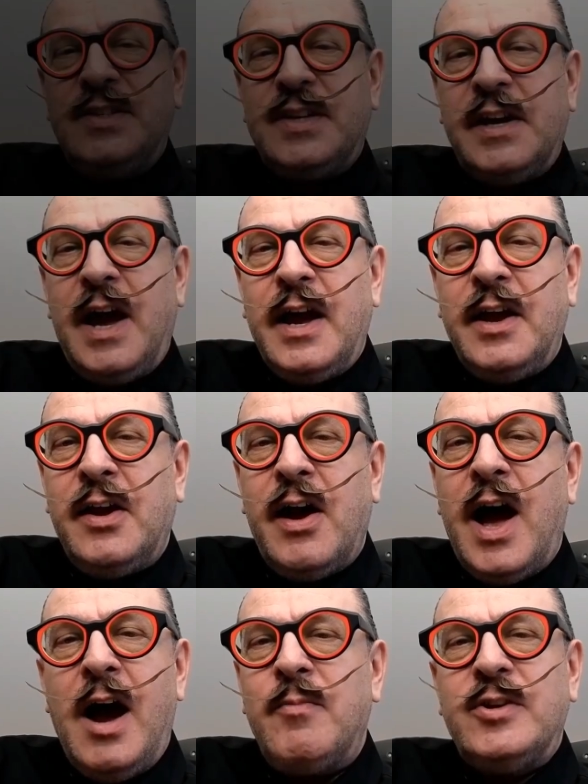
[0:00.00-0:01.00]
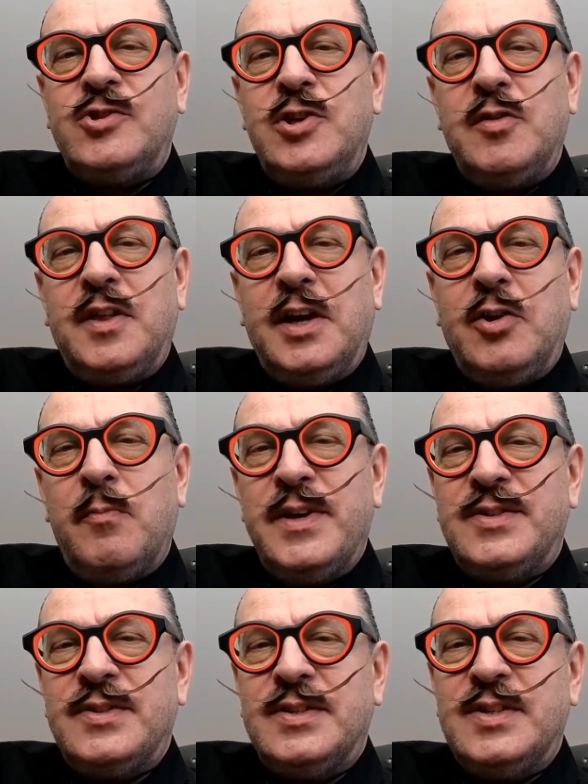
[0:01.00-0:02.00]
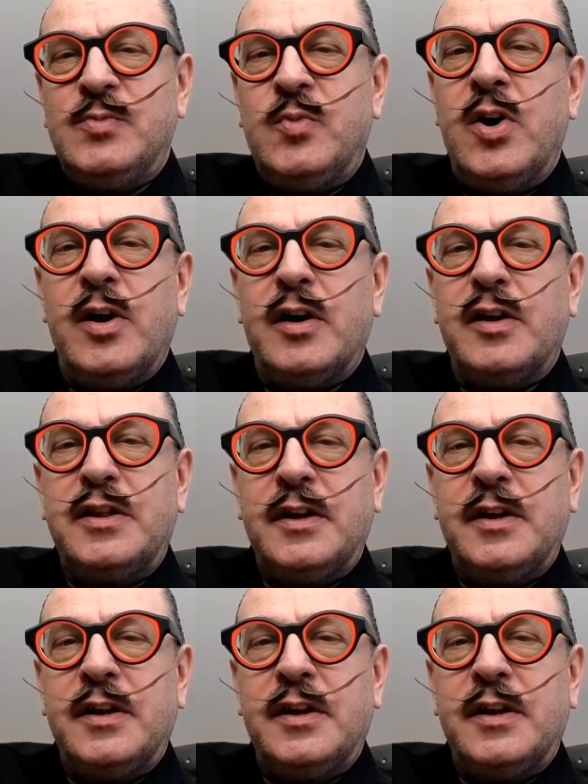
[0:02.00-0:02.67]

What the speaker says: said, how much do you think your business is worth?